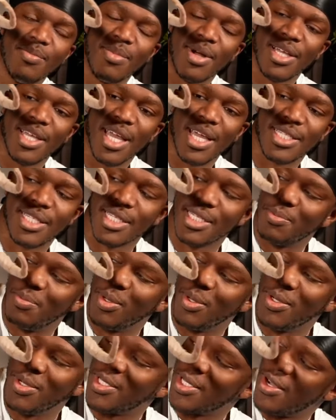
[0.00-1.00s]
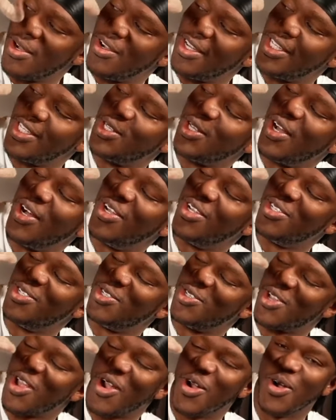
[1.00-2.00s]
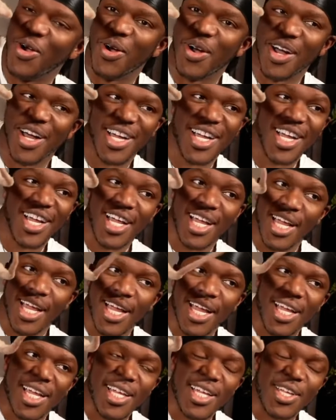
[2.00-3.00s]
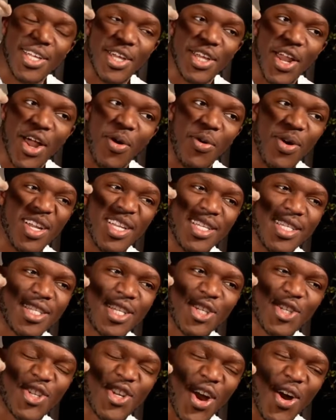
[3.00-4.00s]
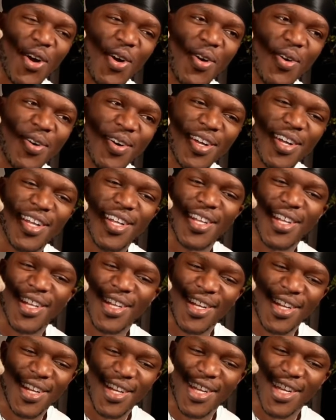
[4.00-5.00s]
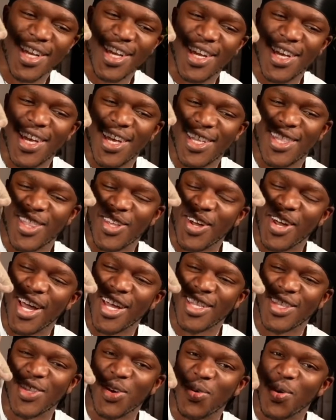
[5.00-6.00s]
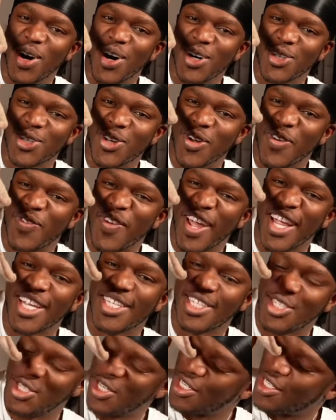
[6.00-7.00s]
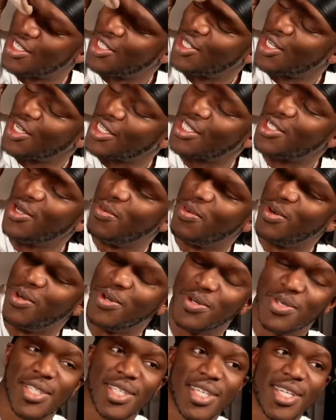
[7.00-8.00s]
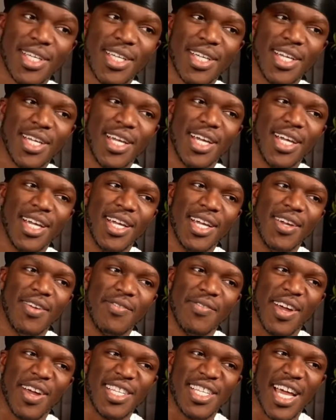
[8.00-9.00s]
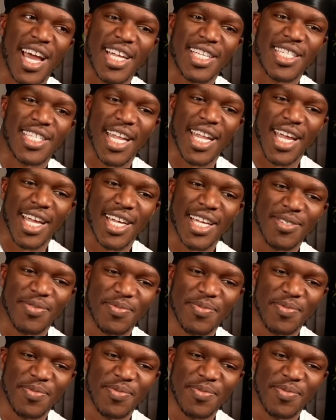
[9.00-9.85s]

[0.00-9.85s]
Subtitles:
But yes, his balls are on show. You don't want to show the world your face, just your balls. Fantastic.